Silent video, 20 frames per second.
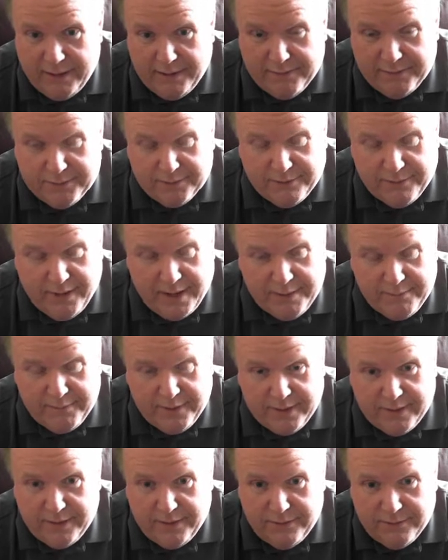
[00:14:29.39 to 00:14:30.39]
It was great
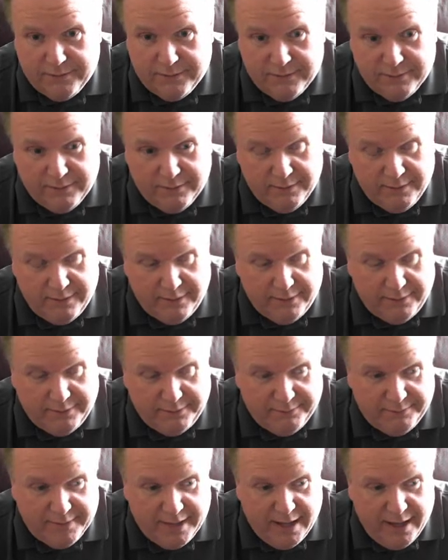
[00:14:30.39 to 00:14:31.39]
meeting you two
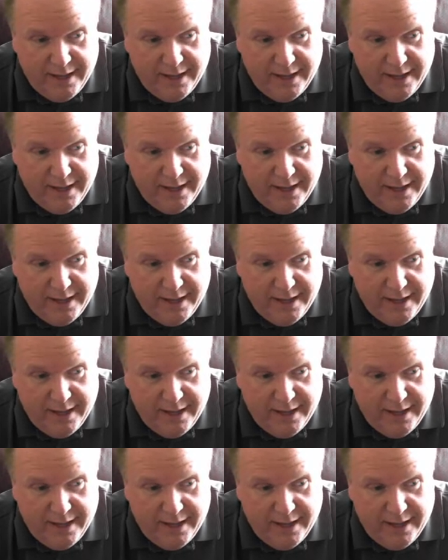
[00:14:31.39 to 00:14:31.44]
all.